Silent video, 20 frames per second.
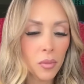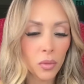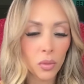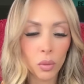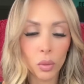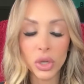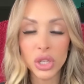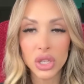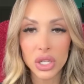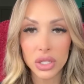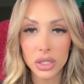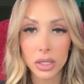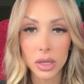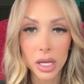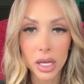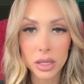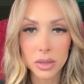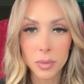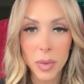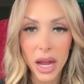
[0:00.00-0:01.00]
which is
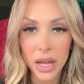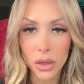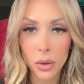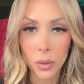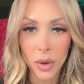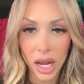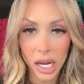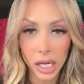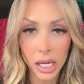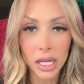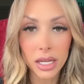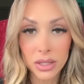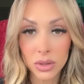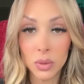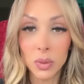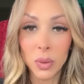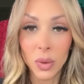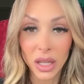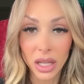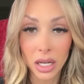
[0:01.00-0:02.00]
by the way, is
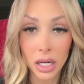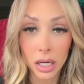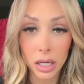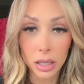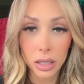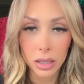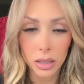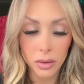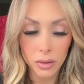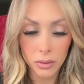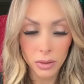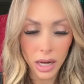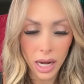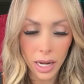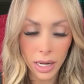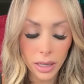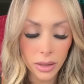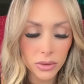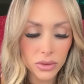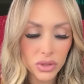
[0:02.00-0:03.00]
weird,
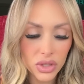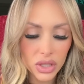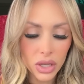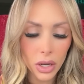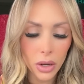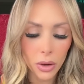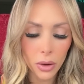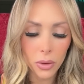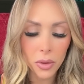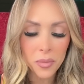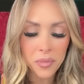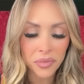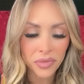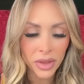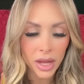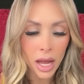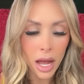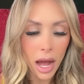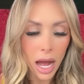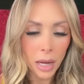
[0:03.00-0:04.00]
right? So,
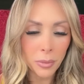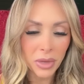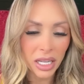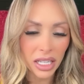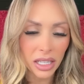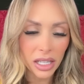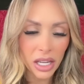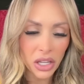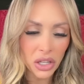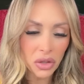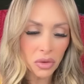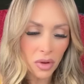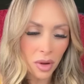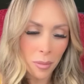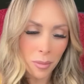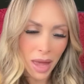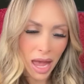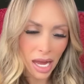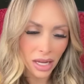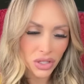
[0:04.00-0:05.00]
I mean, can you
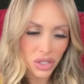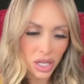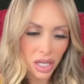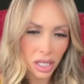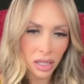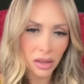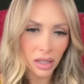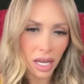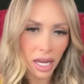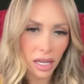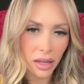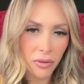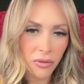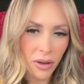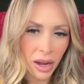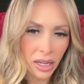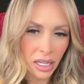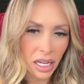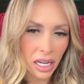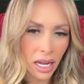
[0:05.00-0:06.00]
imagine like
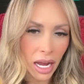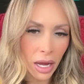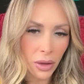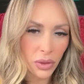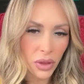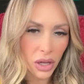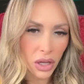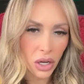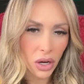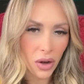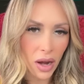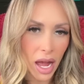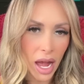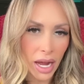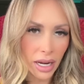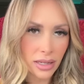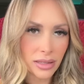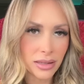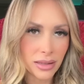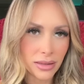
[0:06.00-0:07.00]
finding out that your
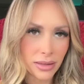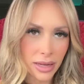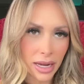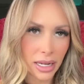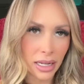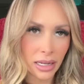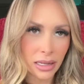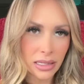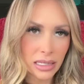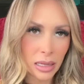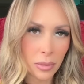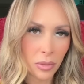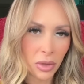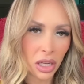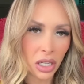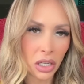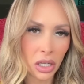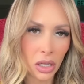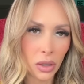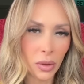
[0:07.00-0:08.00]
ex is dating somebody
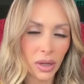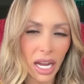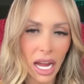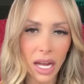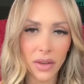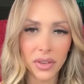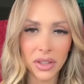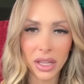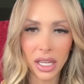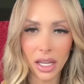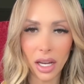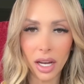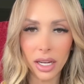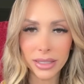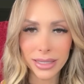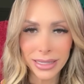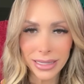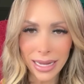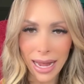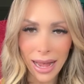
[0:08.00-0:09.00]
new and having the
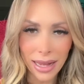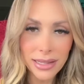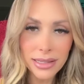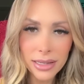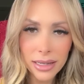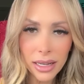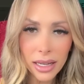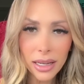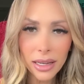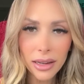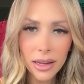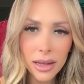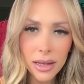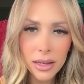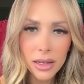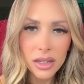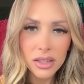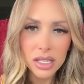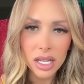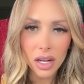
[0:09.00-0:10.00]
audacity
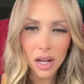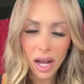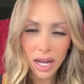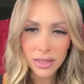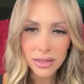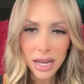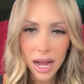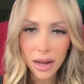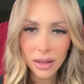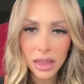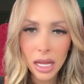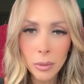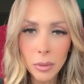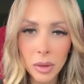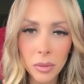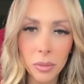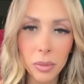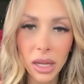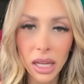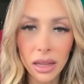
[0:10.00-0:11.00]
to contact them
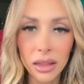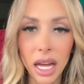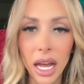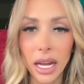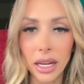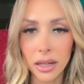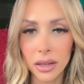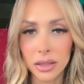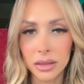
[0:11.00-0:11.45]
and be like